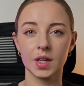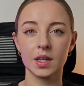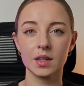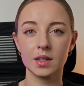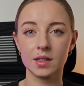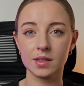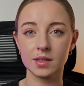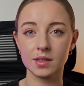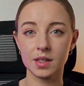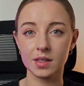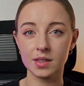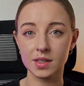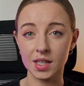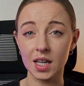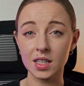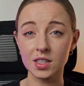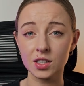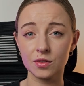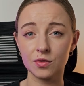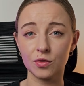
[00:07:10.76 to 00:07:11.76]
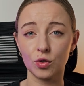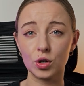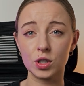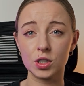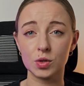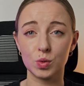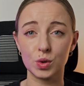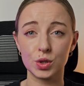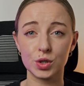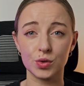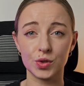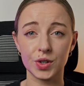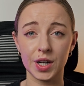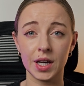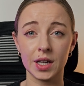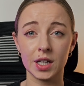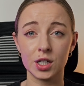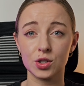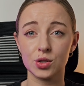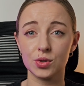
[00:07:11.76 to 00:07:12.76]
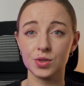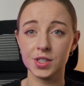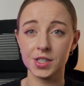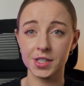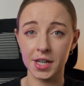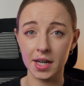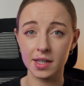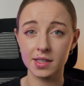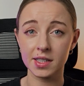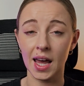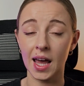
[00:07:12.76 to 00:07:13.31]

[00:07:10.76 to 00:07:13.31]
This task force was created to detect